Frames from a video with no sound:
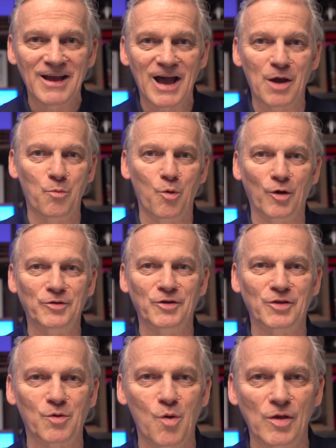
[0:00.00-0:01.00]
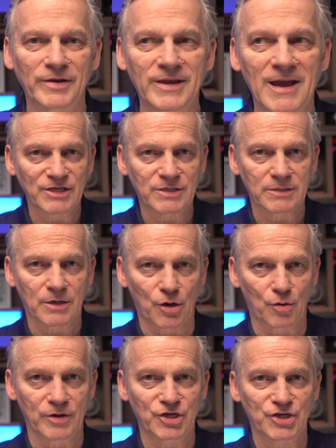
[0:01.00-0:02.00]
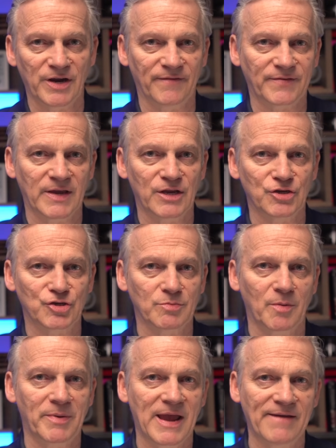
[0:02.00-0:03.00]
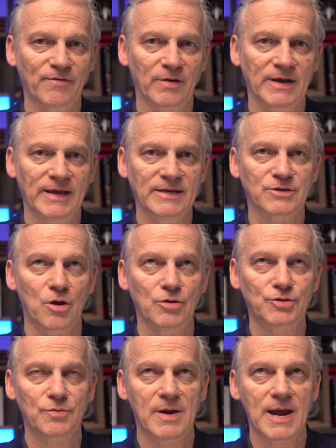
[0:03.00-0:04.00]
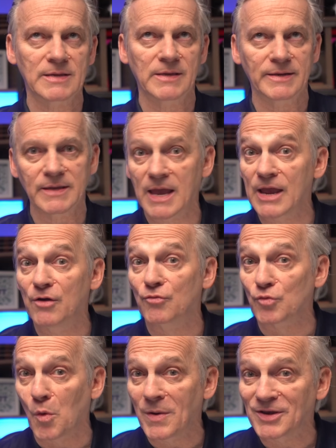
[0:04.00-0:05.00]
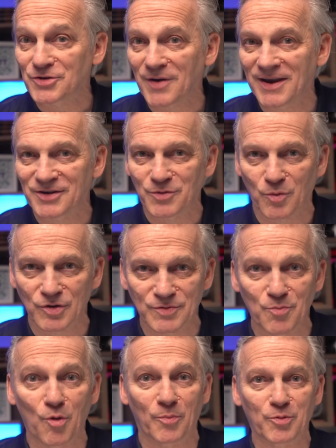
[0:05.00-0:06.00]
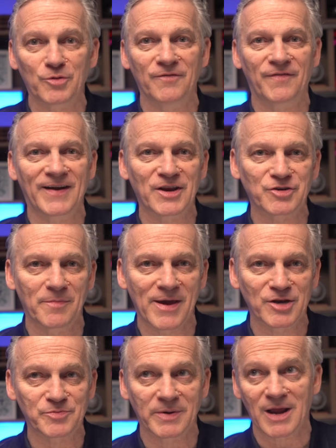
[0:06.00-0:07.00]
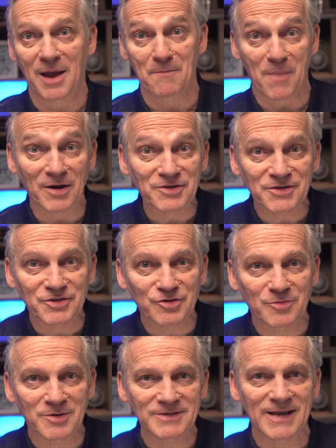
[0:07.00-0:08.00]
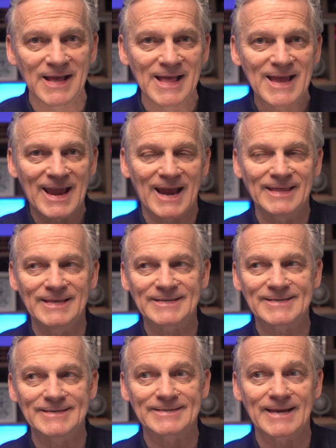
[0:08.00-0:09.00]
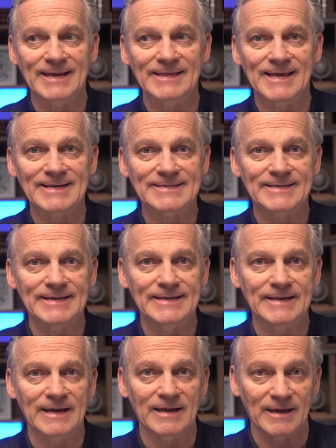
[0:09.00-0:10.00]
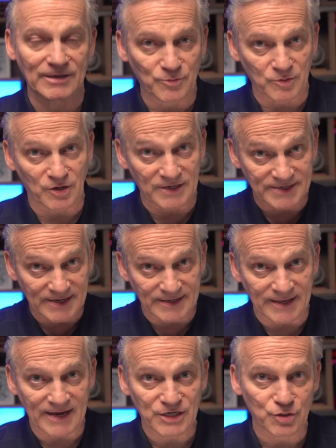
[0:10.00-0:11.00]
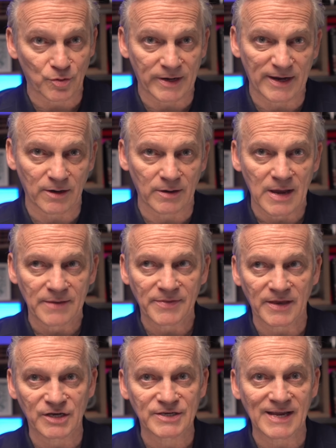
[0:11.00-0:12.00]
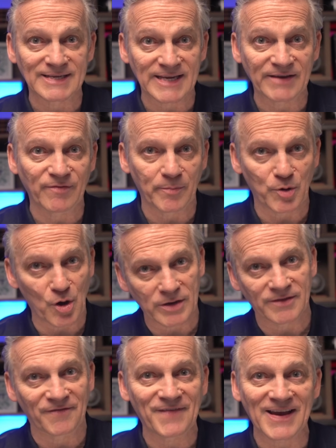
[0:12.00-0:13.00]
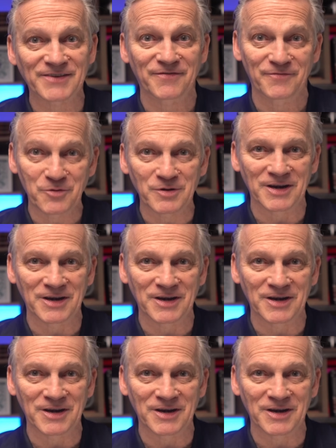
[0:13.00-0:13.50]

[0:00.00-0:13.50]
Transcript: word there, the quality. This current shift in consumer behavior is also highlighting a growing trend towards more prudent financial management amongst consumers. And this is a lesson, as we're going to see in the next story here, that extends even beyond the fast food